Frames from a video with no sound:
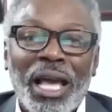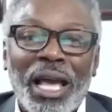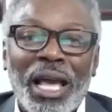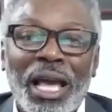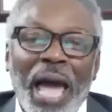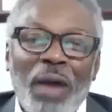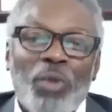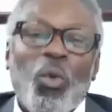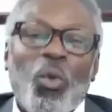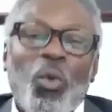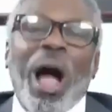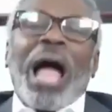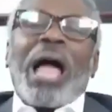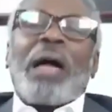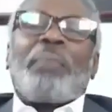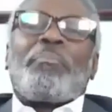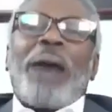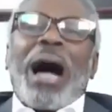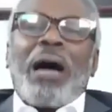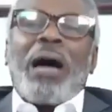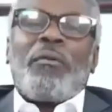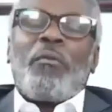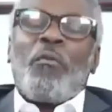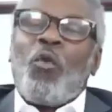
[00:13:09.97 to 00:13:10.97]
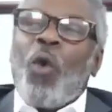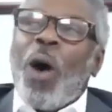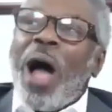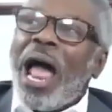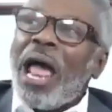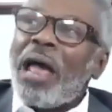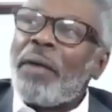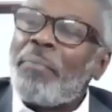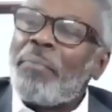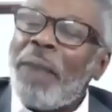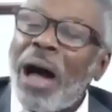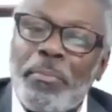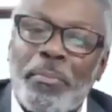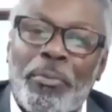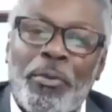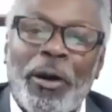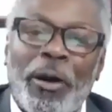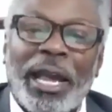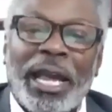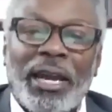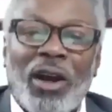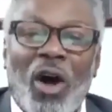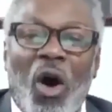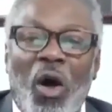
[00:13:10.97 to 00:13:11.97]
And why am I
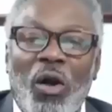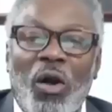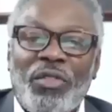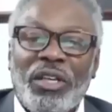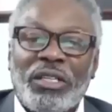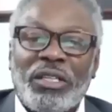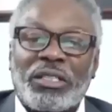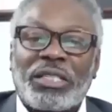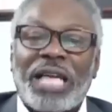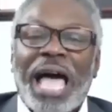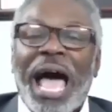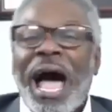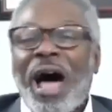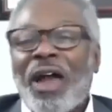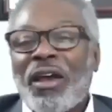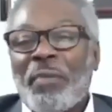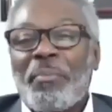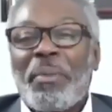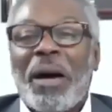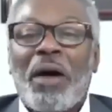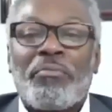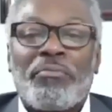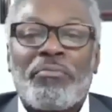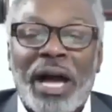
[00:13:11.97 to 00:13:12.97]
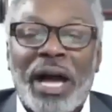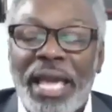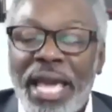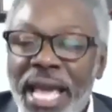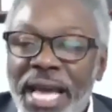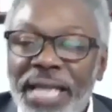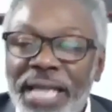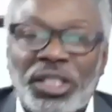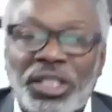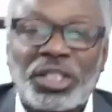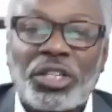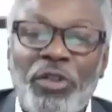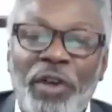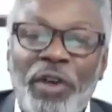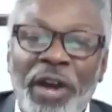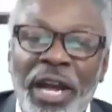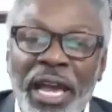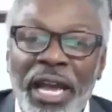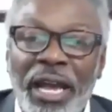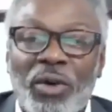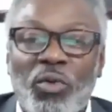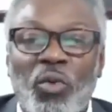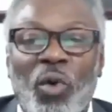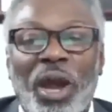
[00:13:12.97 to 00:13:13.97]
bringing all of this out about my
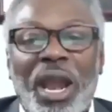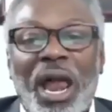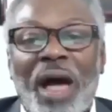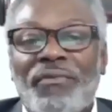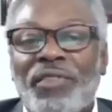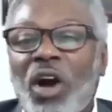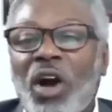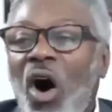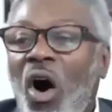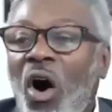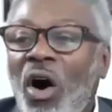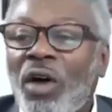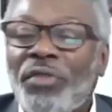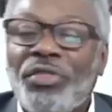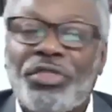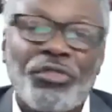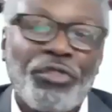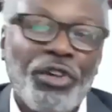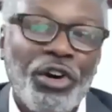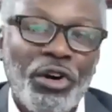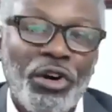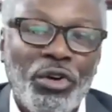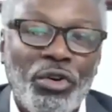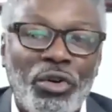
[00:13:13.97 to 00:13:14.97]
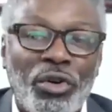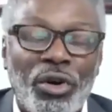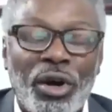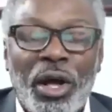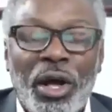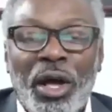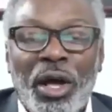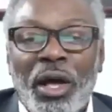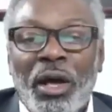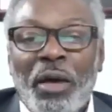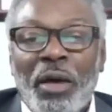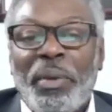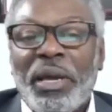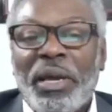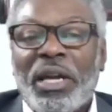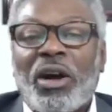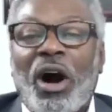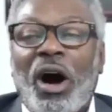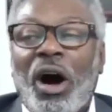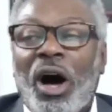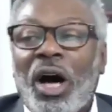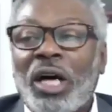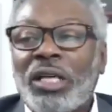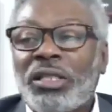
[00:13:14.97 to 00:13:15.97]
history and what I've gone through?
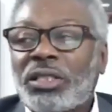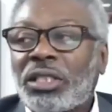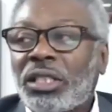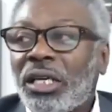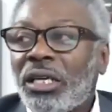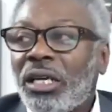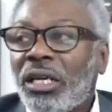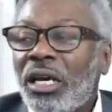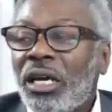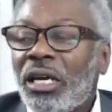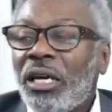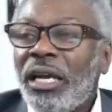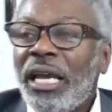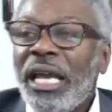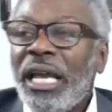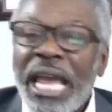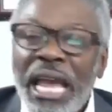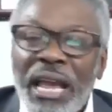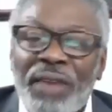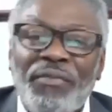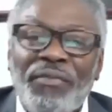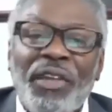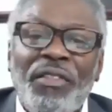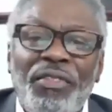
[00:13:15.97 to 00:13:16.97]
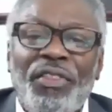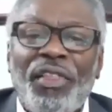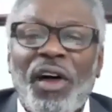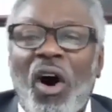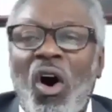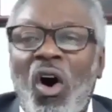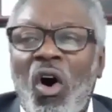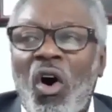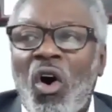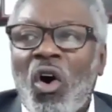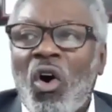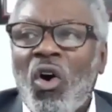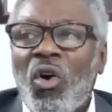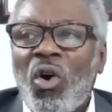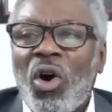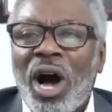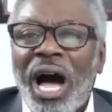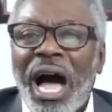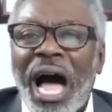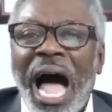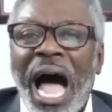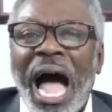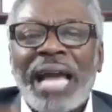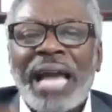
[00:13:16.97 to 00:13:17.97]
Because even though
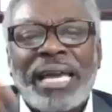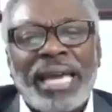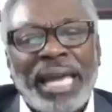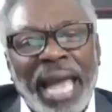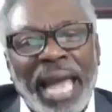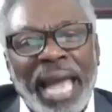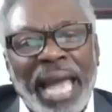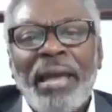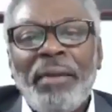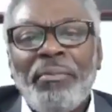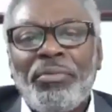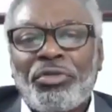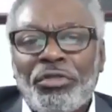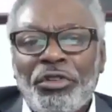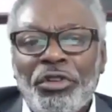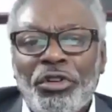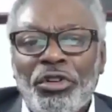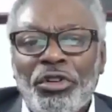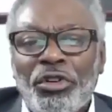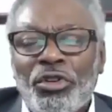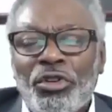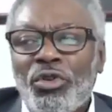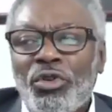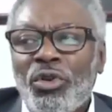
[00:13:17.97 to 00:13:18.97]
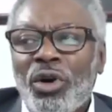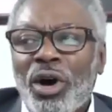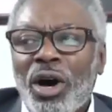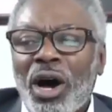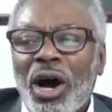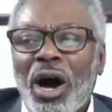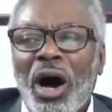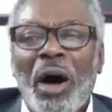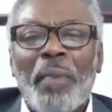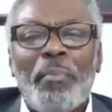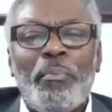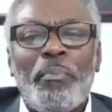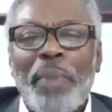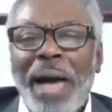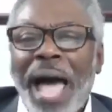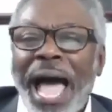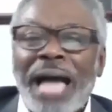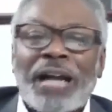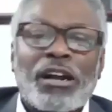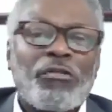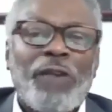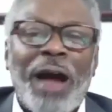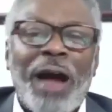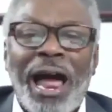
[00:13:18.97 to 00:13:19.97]
I came through a
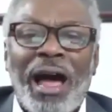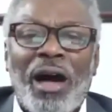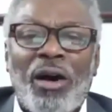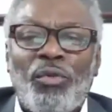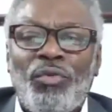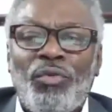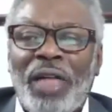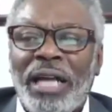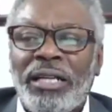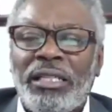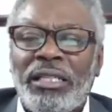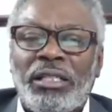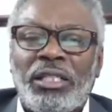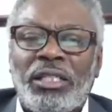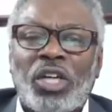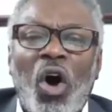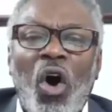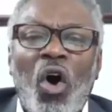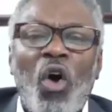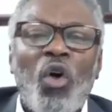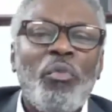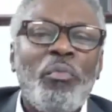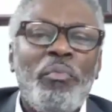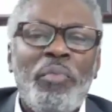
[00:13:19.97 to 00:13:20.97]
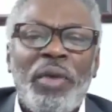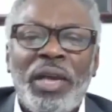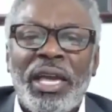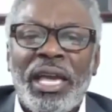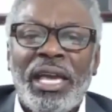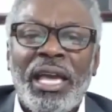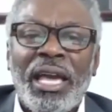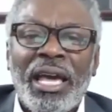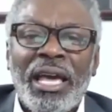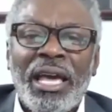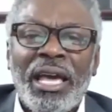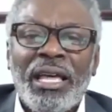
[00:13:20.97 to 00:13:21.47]
background that told me,